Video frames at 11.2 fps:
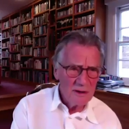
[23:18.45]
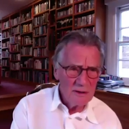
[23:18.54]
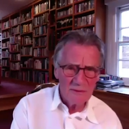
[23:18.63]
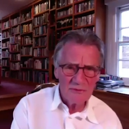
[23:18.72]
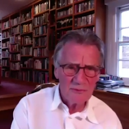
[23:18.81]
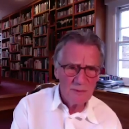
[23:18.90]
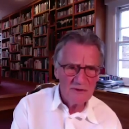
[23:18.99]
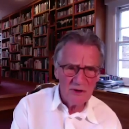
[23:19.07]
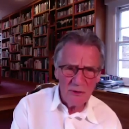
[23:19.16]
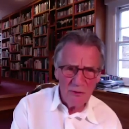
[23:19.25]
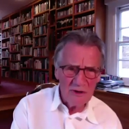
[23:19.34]
You must be
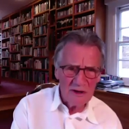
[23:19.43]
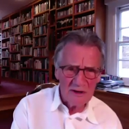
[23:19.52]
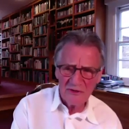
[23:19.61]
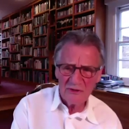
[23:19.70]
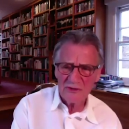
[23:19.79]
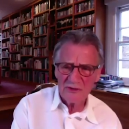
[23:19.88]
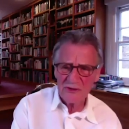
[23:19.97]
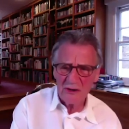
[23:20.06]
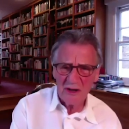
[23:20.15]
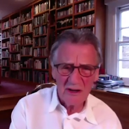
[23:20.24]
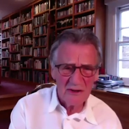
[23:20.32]
joking. This is
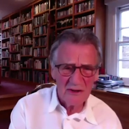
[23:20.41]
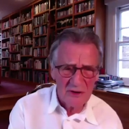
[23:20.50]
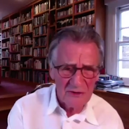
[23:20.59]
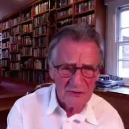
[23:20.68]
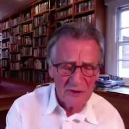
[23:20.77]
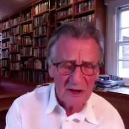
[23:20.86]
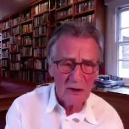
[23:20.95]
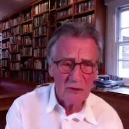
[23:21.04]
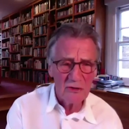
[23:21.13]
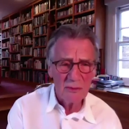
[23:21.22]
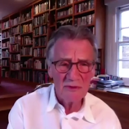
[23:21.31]
shocking, disgusting,
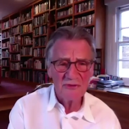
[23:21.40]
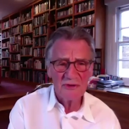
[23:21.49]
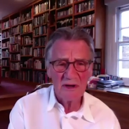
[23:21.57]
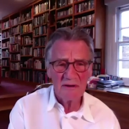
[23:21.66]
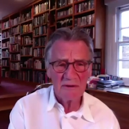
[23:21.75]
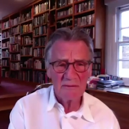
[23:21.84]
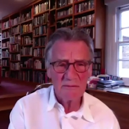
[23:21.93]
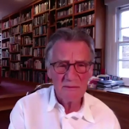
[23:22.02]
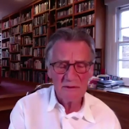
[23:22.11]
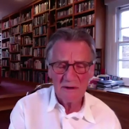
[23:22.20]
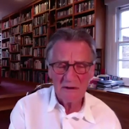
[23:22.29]
horrible stuff. I'm
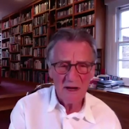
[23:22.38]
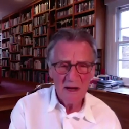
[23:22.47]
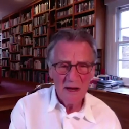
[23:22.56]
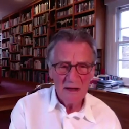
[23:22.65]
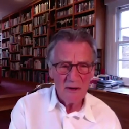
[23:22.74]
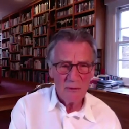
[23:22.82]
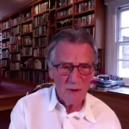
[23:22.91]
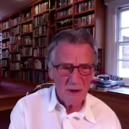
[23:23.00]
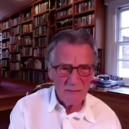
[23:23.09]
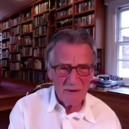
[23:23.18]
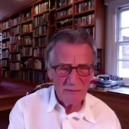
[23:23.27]
not, you know,
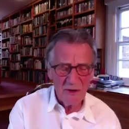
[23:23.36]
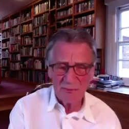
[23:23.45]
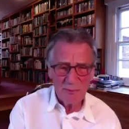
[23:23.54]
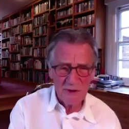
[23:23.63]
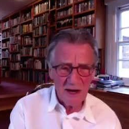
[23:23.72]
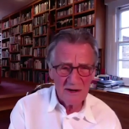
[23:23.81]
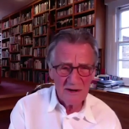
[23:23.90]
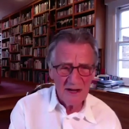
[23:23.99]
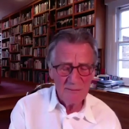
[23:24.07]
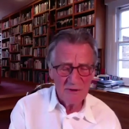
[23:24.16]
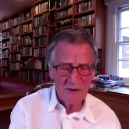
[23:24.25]
we, are not putting our
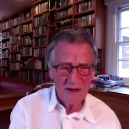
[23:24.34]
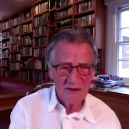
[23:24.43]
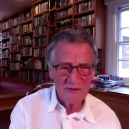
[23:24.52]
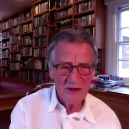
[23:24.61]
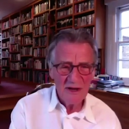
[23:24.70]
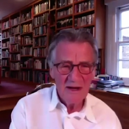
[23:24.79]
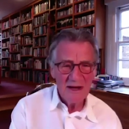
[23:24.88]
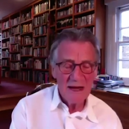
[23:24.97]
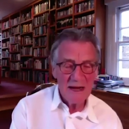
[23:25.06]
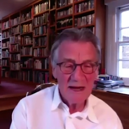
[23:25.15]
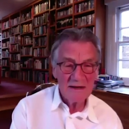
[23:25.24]
name to this.
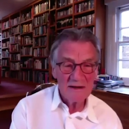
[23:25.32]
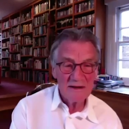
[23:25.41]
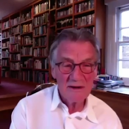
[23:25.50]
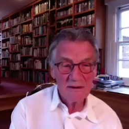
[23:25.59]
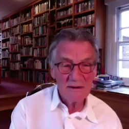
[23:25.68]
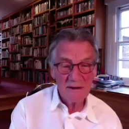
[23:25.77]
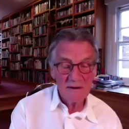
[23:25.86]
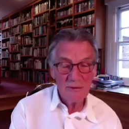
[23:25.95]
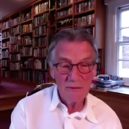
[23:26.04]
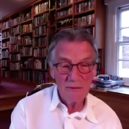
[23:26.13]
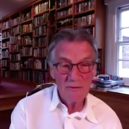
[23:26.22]
And
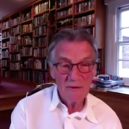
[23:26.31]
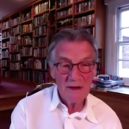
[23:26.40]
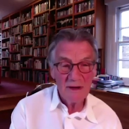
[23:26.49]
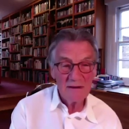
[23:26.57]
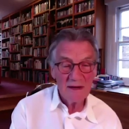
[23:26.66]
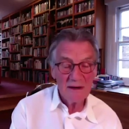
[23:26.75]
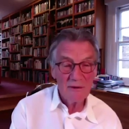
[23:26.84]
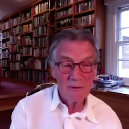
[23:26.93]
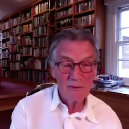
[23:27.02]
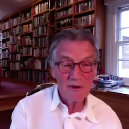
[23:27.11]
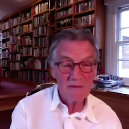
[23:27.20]
call, they,
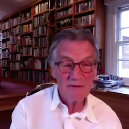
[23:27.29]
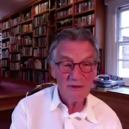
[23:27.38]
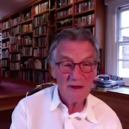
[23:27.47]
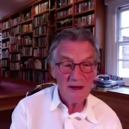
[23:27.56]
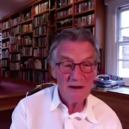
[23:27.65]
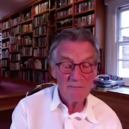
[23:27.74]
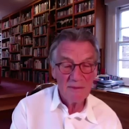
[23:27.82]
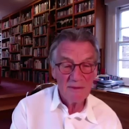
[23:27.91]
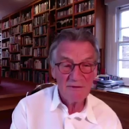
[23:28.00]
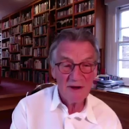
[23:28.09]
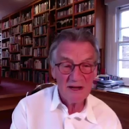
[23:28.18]
called off the, um,
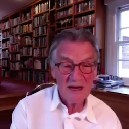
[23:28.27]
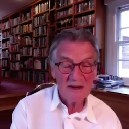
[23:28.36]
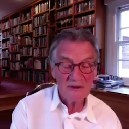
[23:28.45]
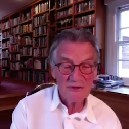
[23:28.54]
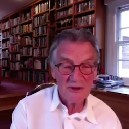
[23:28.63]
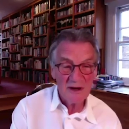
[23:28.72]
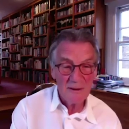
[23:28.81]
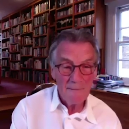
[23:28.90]
the financing.